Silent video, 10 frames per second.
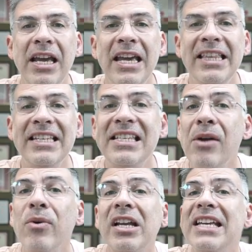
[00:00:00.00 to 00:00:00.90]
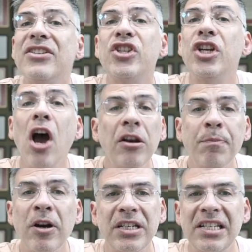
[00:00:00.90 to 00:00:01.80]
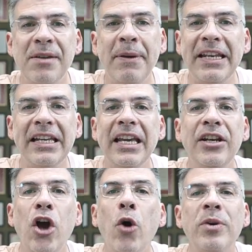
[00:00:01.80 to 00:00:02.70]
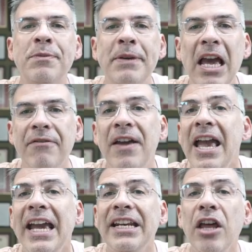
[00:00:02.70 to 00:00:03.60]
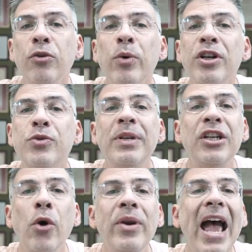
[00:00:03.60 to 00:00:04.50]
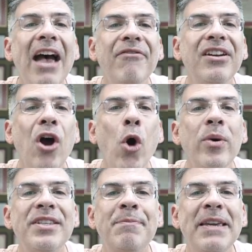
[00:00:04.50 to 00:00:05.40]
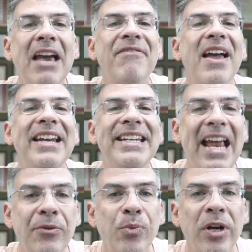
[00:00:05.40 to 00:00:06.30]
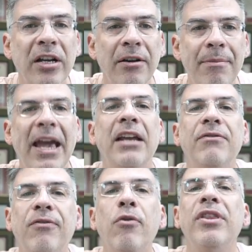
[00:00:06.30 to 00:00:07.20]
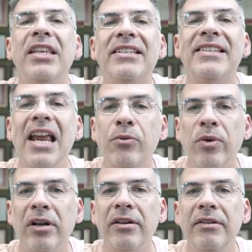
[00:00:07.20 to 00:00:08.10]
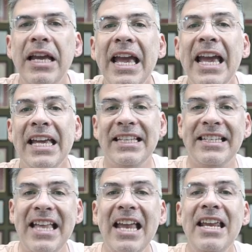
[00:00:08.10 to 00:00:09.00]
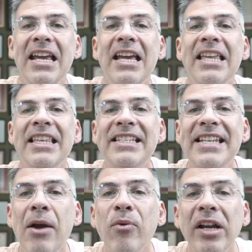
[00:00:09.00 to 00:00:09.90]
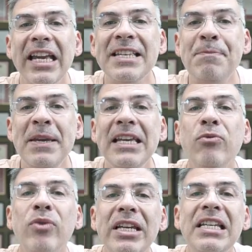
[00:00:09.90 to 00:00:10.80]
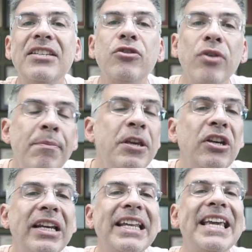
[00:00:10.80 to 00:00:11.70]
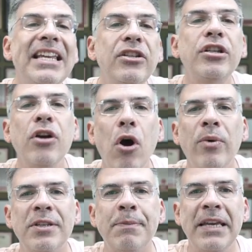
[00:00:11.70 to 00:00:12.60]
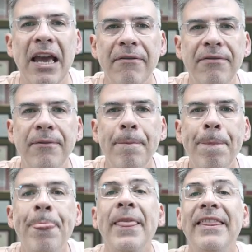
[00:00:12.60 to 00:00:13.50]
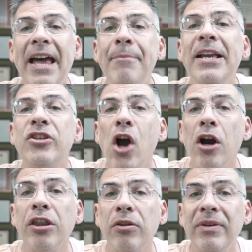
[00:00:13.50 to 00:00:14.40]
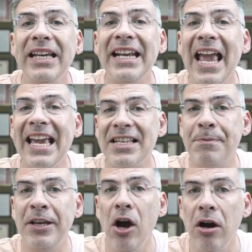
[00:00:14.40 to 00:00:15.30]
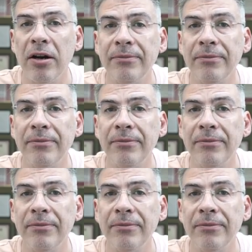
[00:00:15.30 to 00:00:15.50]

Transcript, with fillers: This network is not participating in O S P F. In other words, we don't have an O S P F network command for this network. Instead, this network is being redistributed into O S P F. That makes R three an A S B R.